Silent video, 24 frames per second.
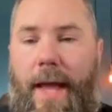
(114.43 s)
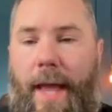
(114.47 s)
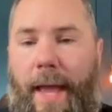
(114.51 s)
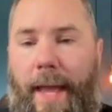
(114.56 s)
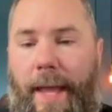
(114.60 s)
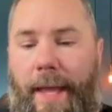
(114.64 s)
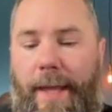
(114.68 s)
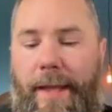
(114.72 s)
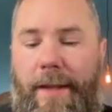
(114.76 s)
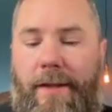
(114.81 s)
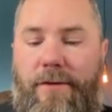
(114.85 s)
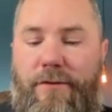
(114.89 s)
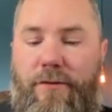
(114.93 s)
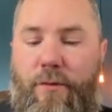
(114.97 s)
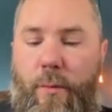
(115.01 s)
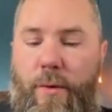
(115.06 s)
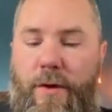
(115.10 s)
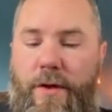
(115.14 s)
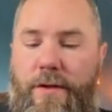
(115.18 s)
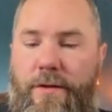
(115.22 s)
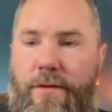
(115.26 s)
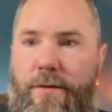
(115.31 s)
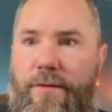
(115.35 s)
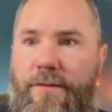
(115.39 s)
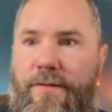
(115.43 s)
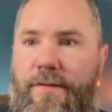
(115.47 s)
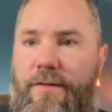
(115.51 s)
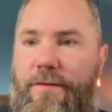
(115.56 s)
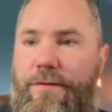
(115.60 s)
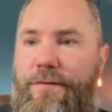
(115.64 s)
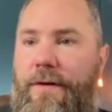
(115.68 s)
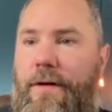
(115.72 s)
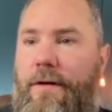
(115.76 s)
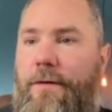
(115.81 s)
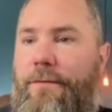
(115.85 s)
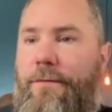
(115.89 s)
And so we're going to use this
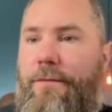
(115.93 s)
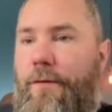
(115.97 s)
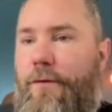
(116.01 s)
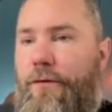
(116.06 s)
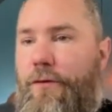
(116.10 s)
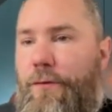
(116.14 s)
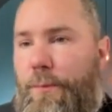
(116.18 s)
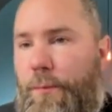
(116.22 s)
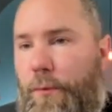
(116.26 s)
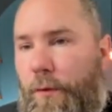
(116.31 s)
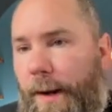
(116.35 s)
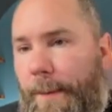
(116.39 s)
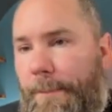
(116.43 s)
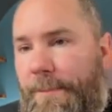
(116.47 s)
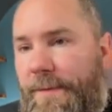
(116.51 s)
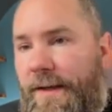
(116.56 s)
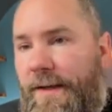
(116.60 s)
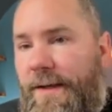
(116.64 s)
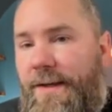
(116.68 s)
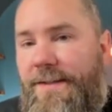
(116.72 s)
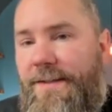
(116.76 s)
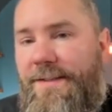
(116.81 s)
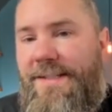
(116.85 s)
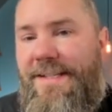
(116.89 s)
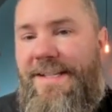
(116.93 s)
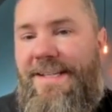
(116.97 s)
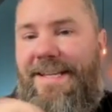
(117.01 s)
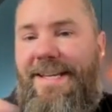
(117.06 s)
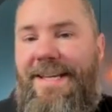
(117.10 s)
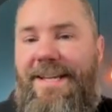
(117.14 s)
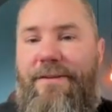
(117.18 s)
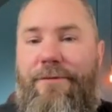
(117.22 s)
very first prompt to get